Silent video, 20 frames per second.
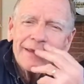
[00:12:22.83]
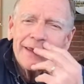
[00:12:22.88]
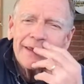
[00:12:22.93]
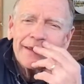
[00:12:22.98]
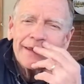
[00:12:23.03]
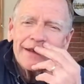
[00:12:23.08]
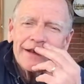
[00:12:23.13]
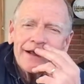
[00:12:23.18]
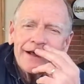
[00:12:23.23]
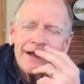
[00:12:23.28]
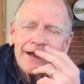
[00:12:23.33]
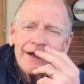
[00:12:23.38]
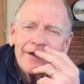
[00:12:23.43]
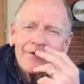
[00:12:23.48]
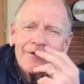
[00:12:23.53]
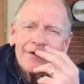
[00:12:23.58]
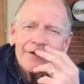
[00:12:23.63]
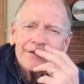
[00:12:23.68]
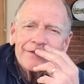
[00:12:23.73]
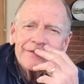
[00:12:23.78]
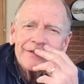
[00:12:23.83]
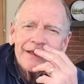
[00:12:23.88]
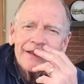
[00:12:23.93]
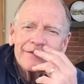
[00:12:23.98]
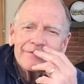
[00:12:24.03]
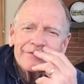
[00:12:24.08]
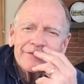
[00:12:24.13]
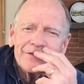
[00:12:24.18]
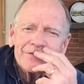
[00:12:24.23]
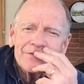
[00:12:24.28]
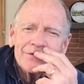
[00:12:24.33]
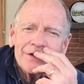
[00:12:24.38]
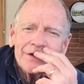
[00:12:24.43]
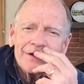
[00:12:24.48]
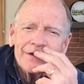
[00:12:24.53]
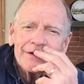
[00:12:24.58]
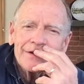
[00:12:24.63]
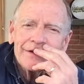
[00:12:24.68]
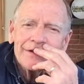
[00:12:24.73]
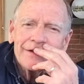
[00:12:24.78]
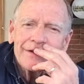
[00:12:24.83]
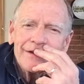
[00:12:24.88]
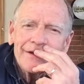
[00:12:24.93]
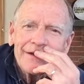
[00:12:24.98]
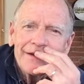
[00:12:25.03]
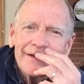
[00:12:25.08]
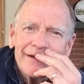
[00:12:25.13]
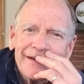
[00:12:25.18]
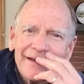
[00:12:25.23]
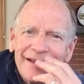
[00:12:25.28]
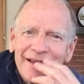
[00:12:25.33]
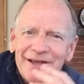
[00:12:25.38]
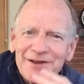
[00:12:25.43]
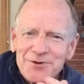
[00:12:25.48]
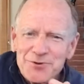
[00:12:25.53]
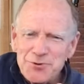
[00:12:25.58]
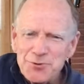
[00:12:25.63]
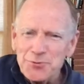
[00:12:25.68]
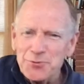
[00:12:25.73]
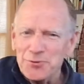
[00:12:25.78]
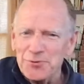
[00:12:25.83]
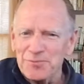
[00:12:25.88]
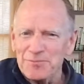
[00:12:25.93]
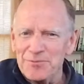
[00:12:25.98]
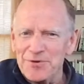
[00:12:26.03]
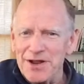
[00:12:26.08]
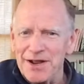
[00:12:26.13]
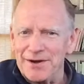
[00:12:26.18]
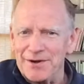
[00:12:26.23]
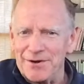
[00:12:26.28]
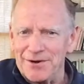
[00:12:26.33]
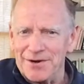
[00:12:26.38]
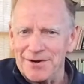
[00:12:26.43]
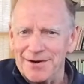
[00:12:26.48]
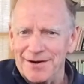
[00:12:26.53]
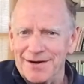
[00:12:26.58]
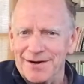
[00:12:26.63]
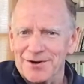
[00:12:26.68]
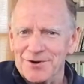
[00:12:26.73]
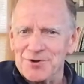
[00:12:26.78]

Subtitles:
King and I on television, and Yul Brynner